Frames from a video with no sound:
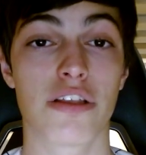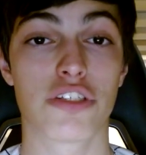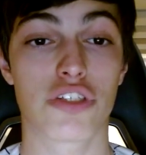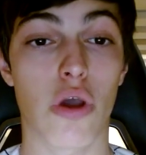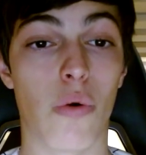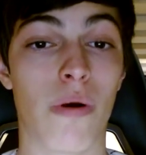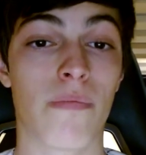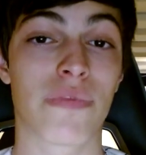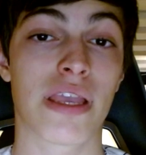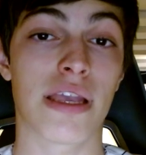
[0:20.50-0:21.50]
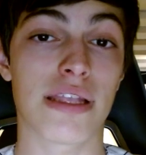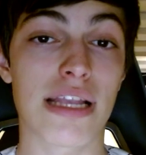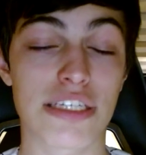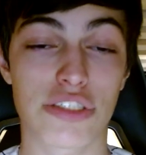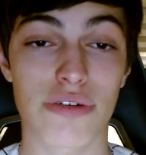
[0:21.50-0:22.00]
So,
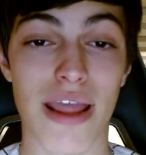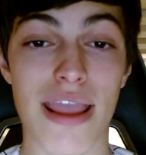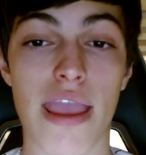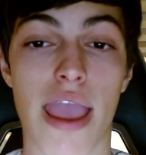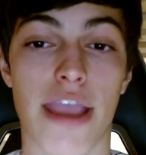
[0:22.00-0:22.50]
yesterday,